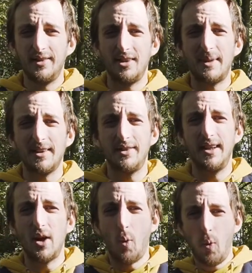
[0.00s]
in the back
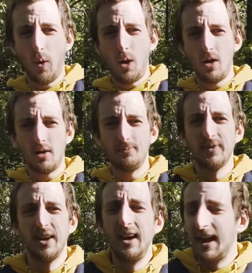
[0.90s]
seat
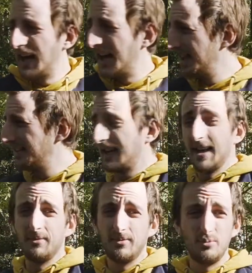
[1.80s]

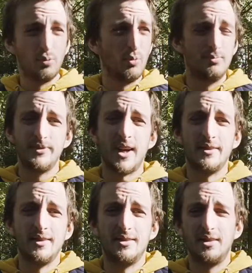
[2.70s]
and done.
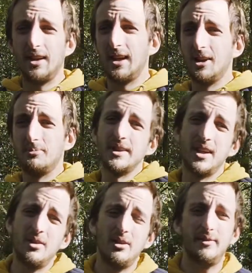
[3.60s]
I
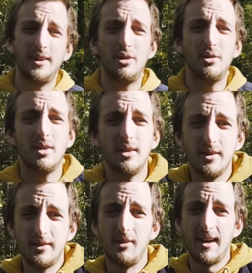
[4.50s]
know a lot of you
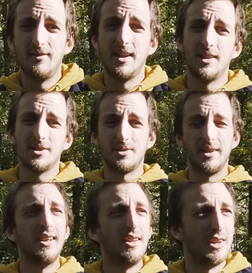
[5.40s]
don't have that luxury,